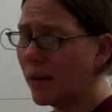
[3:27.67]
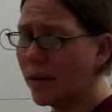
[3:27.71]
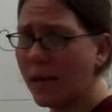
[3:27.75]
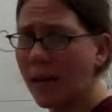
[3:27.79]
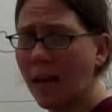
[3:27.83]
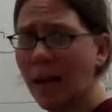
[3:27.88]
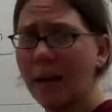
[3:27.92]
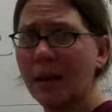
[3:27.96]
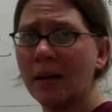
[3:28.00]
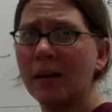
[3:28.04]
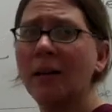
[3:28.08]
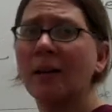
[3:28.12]

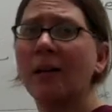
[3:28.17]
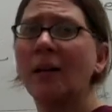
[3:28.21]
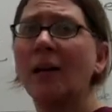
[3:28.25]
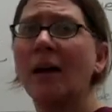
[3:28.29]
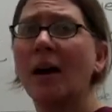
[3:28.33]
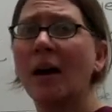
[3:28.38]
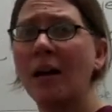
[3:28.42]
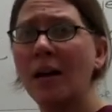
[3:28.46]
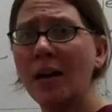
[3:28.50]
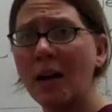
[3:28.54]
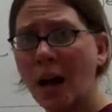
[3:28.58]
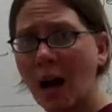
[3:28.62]
again,
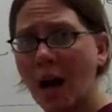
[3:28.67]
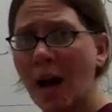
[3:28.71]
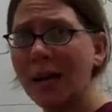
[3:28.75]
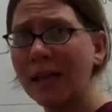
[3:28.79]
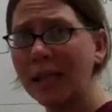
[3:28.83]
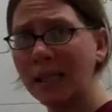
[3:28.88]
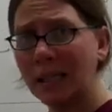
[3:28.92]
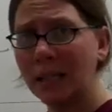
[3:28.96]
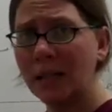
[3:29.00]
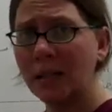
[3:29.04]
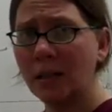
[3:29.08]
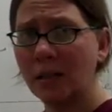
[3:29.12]
a
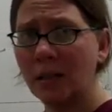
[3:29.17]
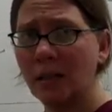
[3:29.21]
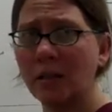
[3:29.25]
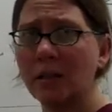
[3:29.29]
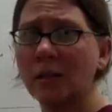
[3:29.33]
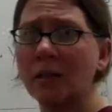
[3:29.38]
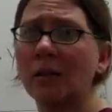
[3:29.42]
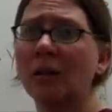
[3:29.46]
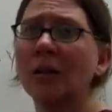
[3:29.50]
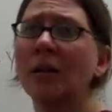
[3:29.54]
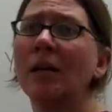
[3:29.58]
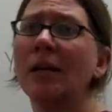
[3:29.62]

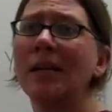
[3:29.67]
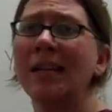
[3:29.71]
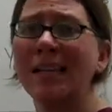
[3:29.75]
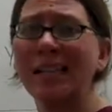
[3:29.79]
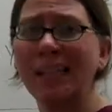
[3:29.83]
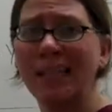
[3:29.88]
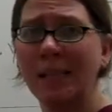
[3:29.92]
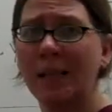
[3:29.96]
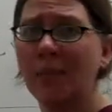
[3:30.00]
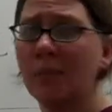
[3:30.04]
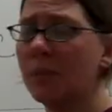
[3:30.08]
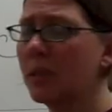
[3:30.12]
non-clinical
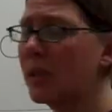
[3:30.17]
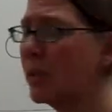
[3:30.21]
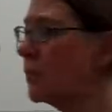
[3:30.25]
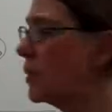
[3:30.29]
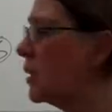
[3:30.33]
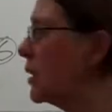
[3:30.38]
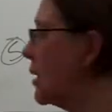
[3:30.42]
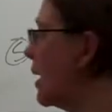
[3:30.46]
symptom